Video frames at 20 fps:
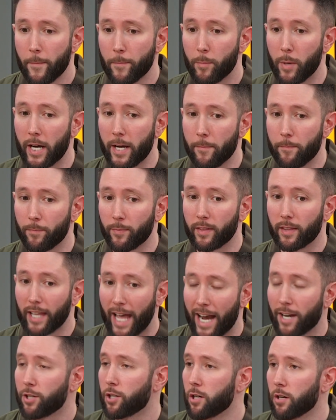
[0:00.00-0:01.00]
but
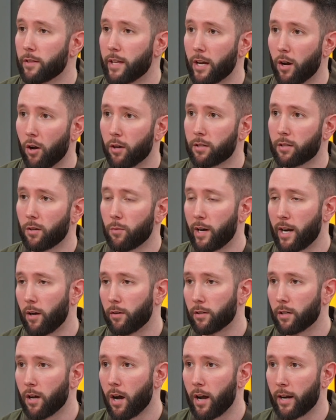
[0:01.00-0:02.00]
last year they also went
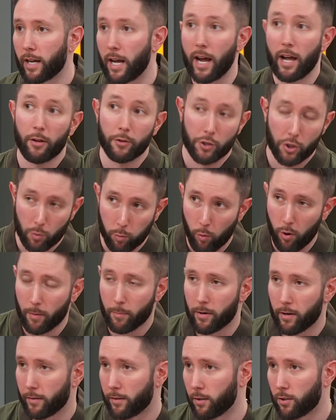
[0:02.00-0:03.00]
out and got a Kyle
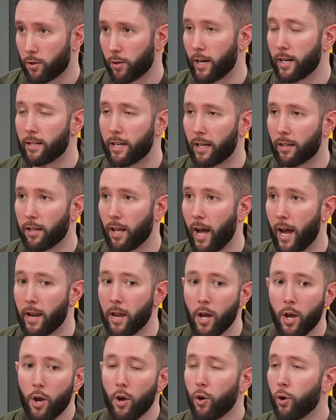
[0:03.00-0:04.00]
Schwarber at the trade deadline.
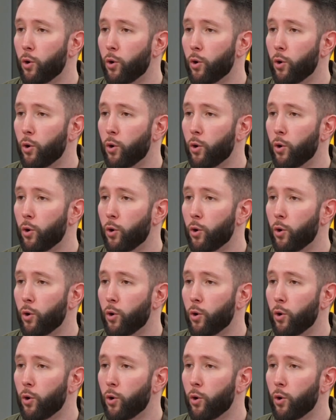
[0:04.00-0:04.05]
Yeah.